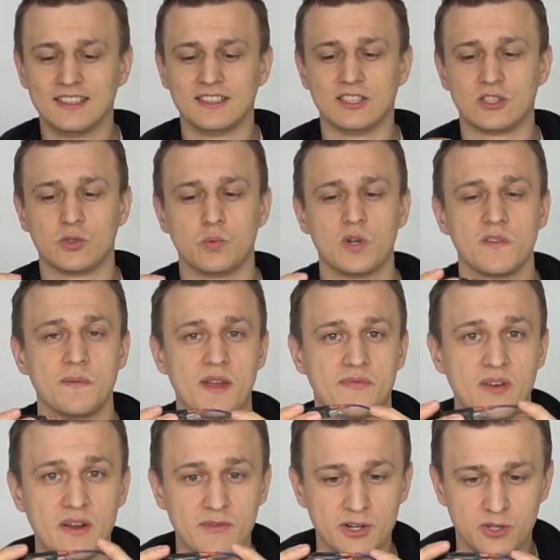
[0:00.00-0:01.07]
This is one of my
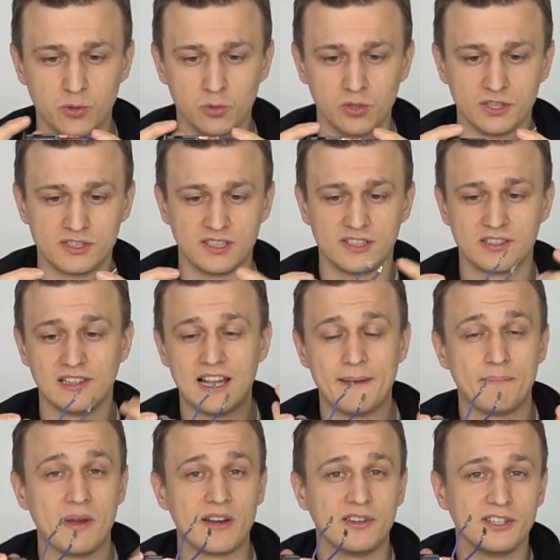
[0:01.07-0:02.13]
favorite tools. It's a
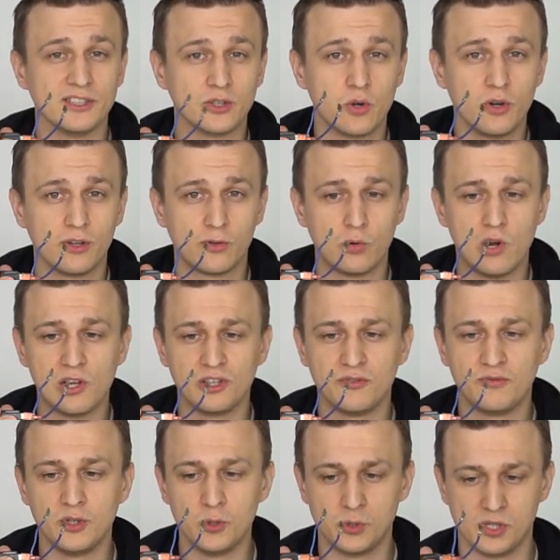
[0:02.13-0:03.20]
lot better than going through all the
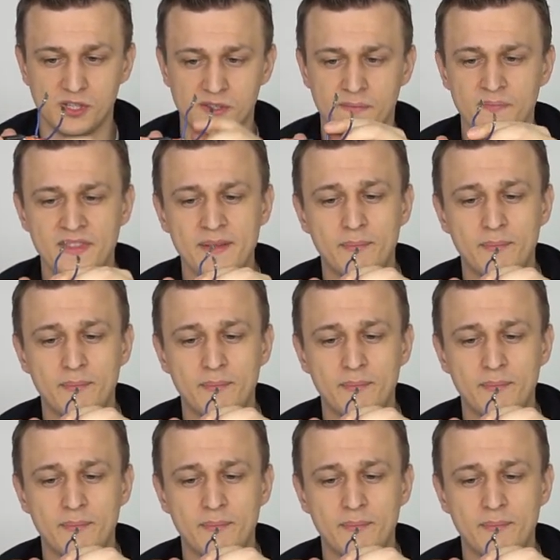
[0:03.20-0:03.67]
fuses.